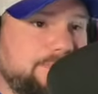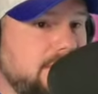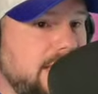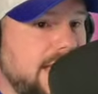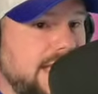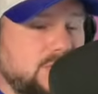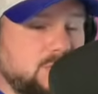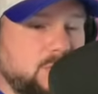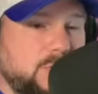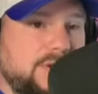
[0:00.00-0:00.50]

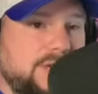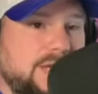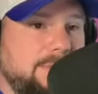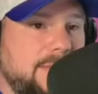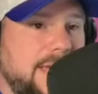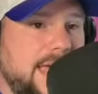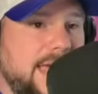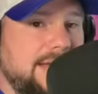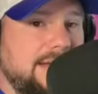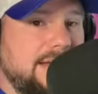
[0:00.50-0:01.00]
has really
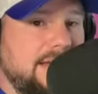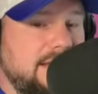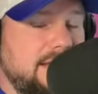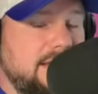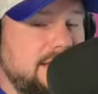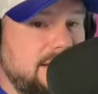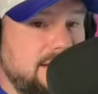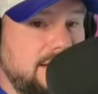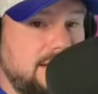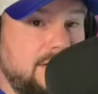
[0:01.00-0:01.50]
been
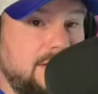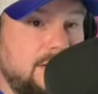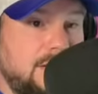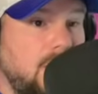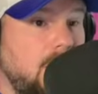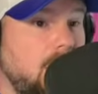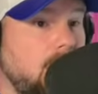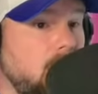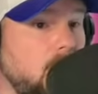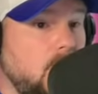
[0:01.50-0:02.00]

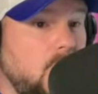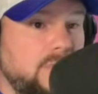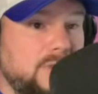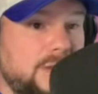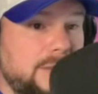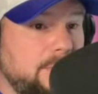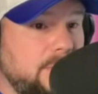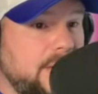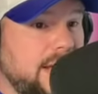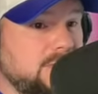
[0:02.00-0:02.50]
all over
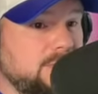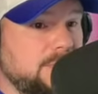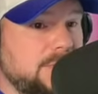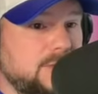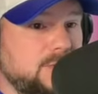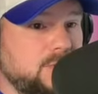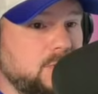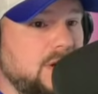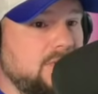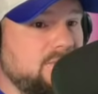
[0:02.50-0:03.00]
the place with
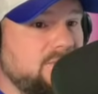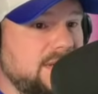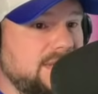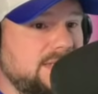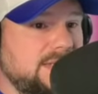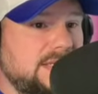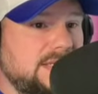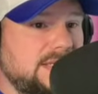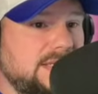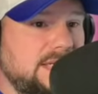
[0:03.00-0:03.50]
his run
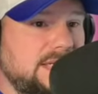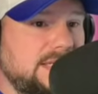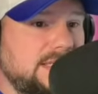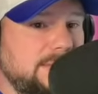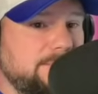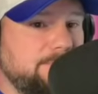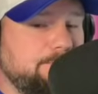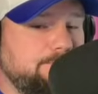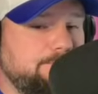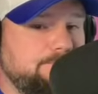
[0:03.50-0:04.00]
fits this
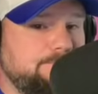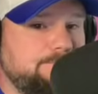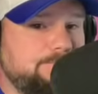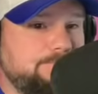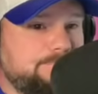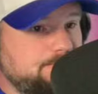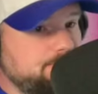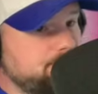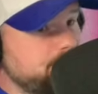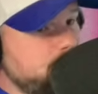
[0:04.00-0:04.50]
season.
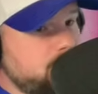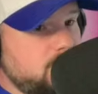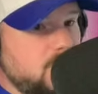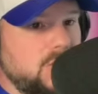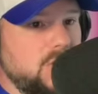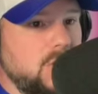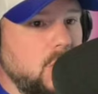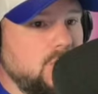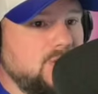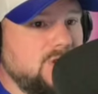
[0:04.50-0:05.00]

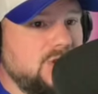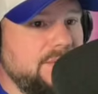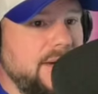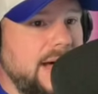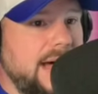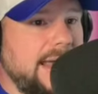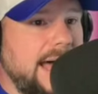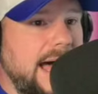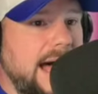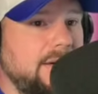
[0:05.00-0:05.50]
No
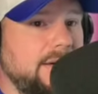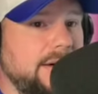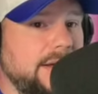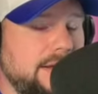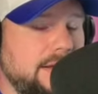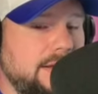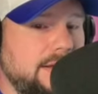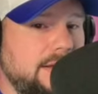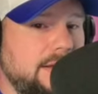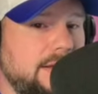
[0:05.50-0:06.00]
Javon
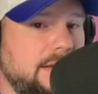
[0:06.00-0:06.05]
Holland.